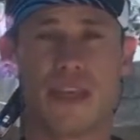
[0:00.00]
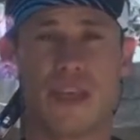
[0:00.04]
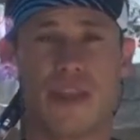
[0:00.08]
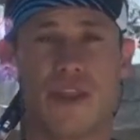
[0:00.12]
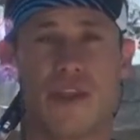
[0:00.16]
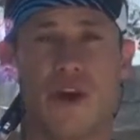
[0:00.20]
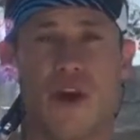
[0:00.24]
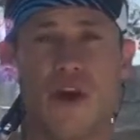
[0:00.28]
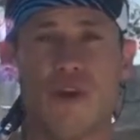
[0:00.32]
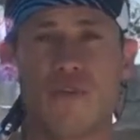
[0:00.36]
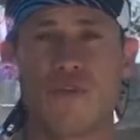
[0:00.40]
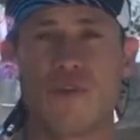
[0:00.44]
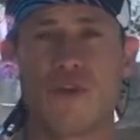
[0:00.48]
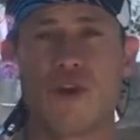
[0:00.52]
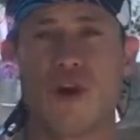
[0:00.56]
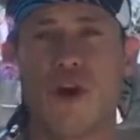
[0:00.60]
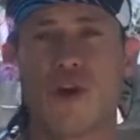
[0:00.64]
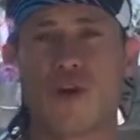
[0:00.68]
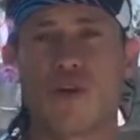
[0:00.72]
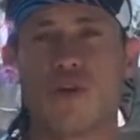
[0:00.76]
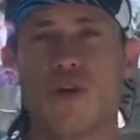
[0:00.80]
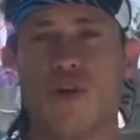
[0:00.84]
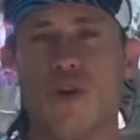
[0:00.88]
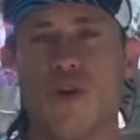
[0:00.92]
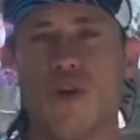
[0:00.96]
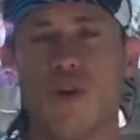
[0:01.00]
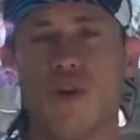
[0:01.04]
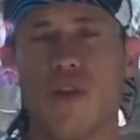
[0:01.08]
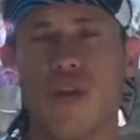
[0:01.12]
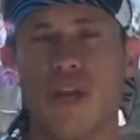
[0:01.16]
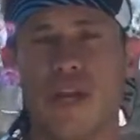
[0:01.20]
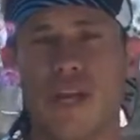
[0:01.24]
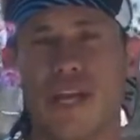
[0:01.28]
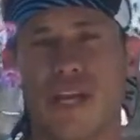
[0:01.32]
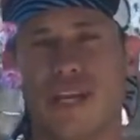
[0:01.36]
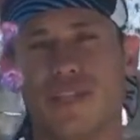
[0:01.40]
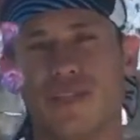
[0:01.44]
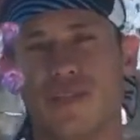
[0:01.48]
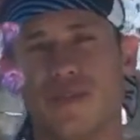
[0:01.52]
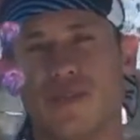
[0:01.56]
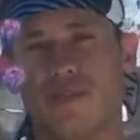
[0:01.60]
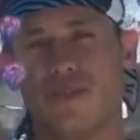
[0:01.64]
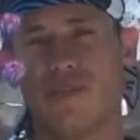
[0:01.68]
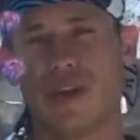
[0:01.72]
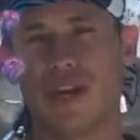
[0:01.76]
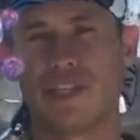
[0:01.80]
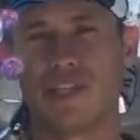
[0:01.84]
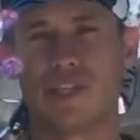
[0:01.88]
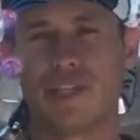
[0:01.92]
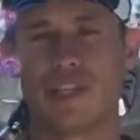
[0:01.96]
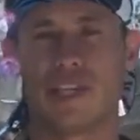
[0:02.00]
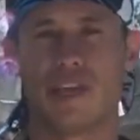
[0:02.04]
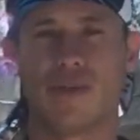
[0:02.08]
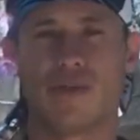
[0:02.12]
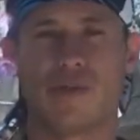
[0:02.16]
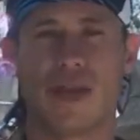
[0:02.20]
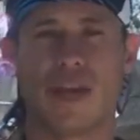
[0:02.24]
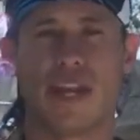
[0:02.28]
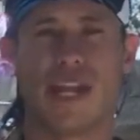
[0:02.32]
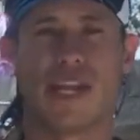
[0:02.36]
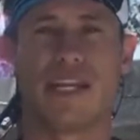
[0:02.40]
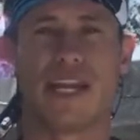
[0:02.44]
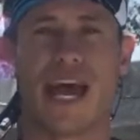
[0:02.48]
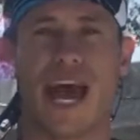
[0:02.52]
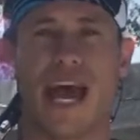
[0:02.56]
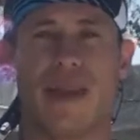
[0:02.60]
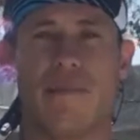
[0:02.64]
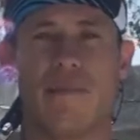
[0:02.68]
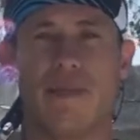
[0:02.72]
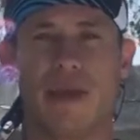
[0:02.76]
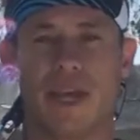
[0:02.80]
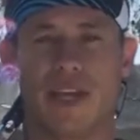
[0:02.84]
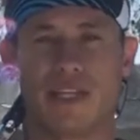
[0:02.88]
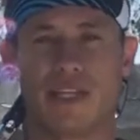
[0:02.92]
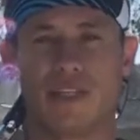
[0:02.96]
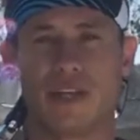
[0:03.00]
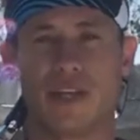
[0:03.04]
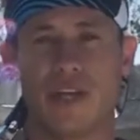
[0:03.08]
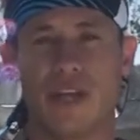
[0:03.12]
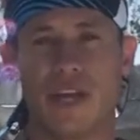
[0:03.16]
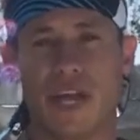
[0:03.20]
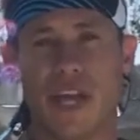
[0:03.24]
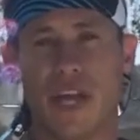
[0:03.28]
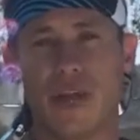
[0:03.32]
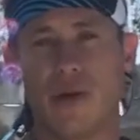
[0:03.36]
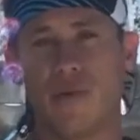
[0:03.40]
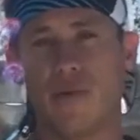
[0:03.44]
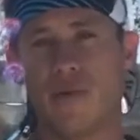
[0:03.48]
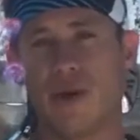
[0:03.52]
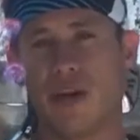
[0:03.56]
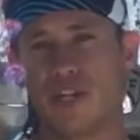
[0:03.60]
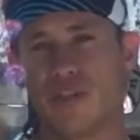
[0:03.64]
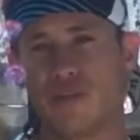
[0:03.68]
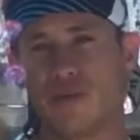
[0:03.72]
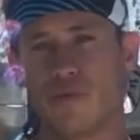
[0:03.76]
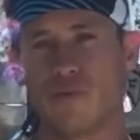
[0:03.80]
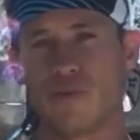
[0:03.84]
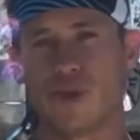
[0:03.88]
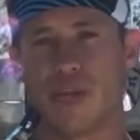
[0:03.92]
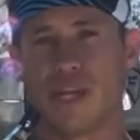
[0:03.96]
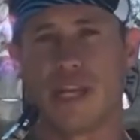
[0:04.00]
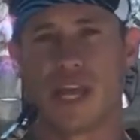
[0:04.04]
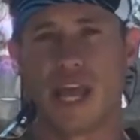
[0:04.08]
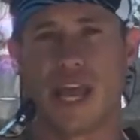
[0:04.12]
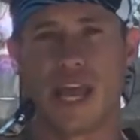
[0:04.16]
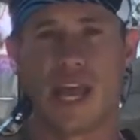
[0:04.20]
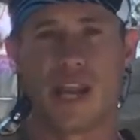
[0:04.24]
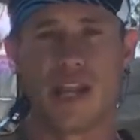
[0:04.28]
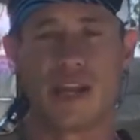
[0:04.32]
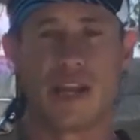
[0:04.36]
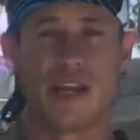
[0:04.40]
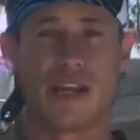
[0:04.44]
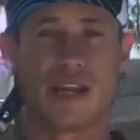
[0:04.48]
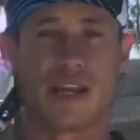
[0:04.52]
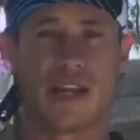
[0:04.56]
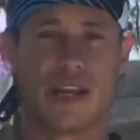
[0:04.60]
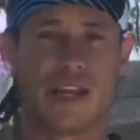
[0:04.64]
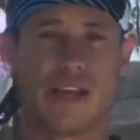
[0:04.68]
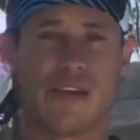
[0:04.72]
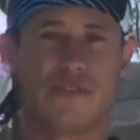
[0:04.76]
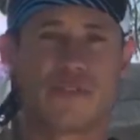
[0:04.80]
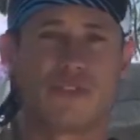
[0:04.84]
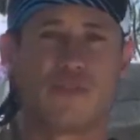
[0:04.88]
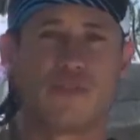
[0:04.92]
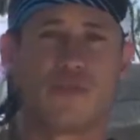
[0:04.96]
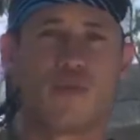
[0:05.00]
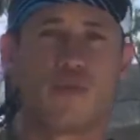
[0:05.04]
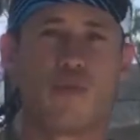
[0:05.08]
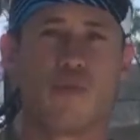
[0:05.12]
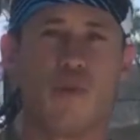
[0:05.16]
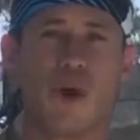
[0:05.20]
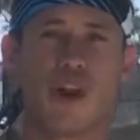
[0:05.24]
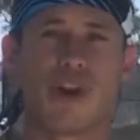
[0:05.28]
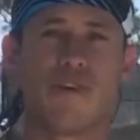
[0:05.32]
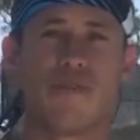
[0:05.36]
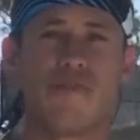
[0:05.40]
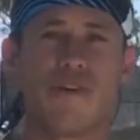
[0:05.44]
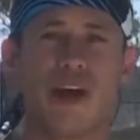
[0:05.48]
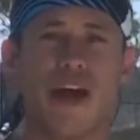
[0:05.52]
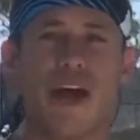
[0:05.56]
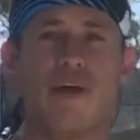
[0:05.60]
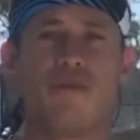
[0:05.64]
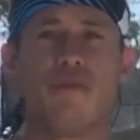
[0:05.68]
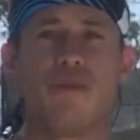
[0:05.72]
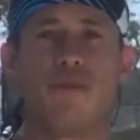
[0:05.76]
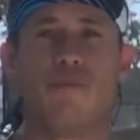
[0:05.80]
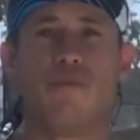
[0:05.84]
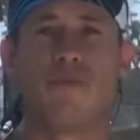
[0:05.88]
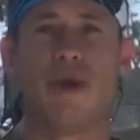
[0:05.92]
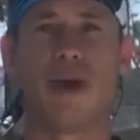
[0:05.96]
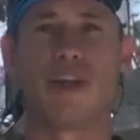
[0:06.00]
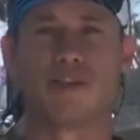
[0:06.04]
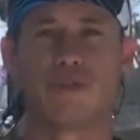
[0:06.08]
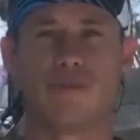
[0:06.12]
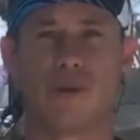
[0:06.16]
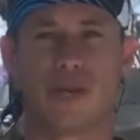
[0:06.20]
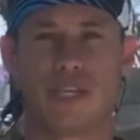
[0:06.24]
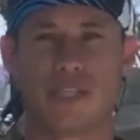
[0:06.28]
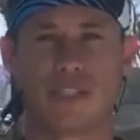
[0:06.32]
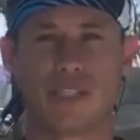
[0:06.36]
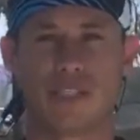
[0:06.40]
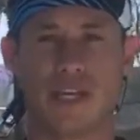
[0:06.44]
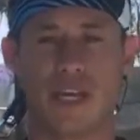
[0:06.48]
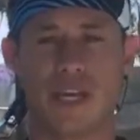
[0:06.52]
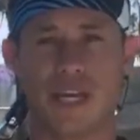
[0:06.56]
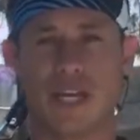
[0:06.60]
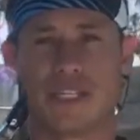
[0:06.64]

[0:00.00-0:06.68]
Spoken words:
The overall goal is to eventually create a database in which we can give some quantifiable metrics,